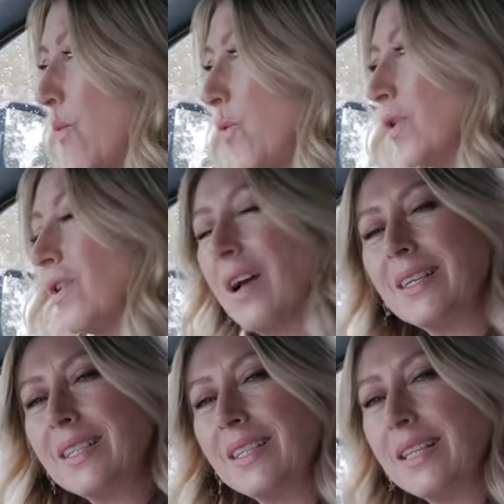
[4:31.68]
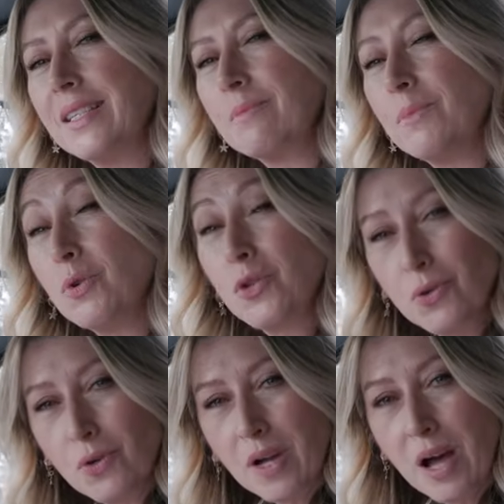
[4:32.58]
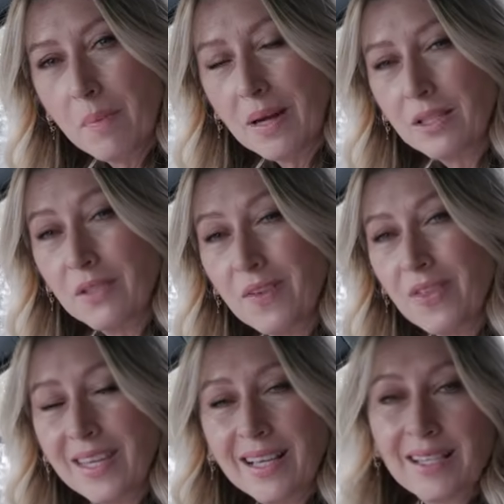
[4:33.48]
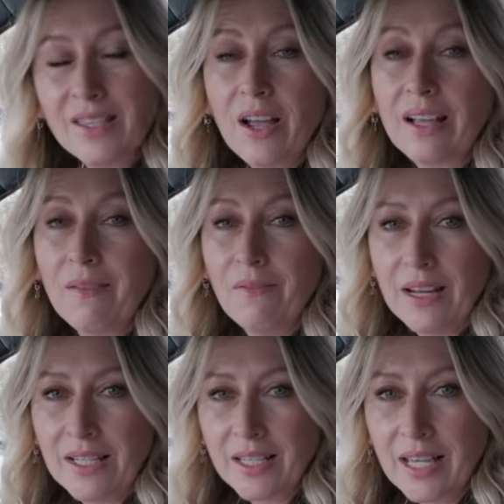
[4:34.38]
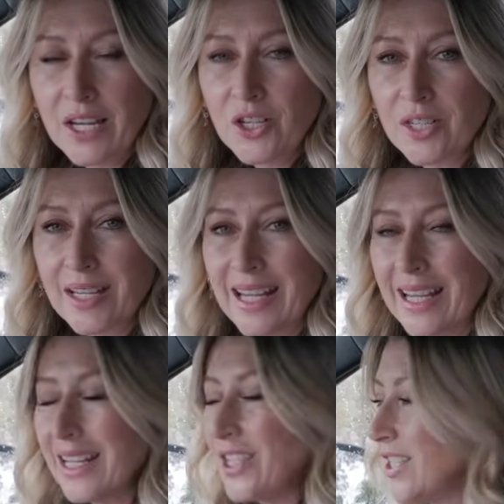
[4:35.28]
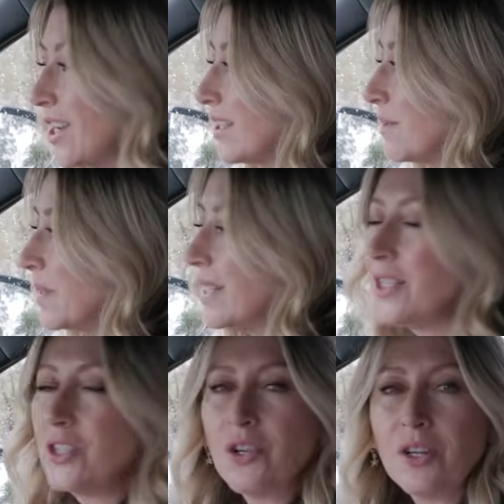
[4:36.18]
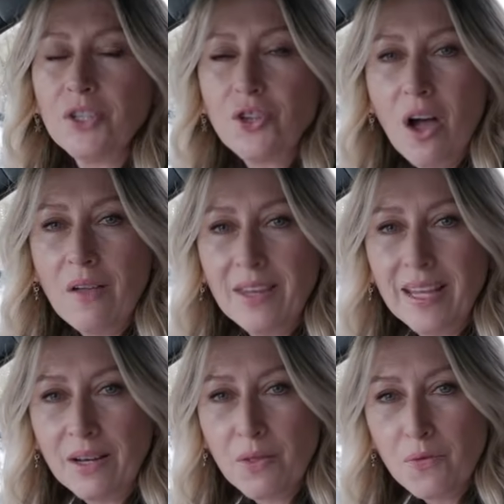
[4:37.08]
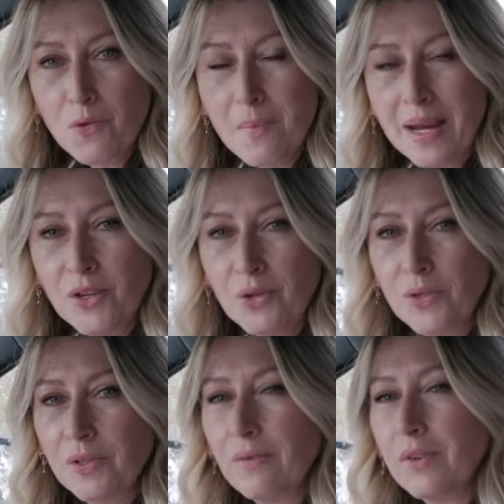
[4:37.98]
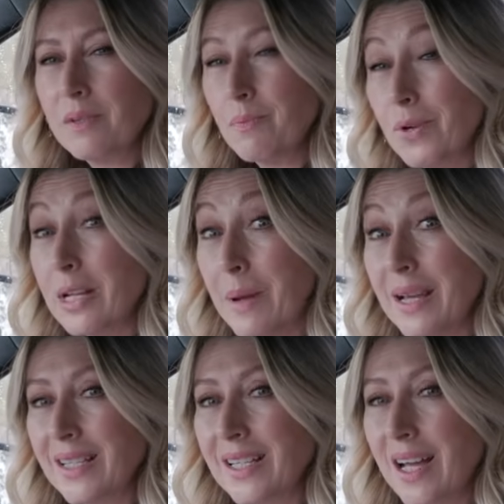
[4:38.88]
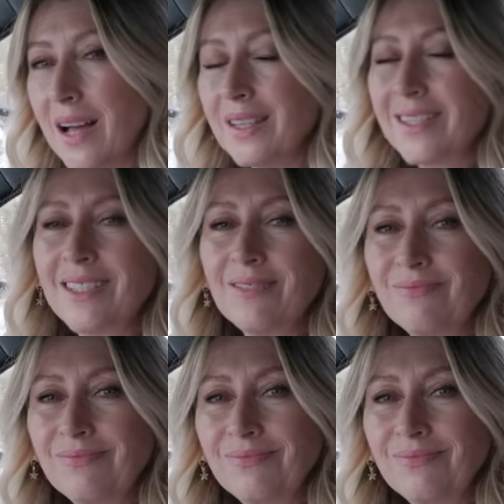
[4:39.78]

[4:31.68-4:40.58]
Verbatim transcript: would like to see some more shortcut buttons for things like ventilation. It just means you're not diving in through menus for some pretty basic tasks.